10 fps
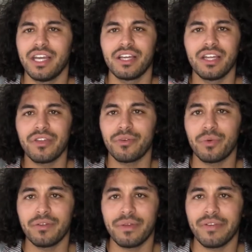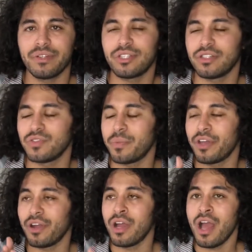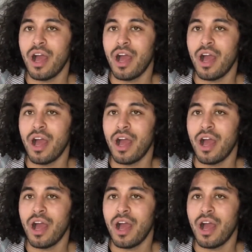And another one of my favorite songs from their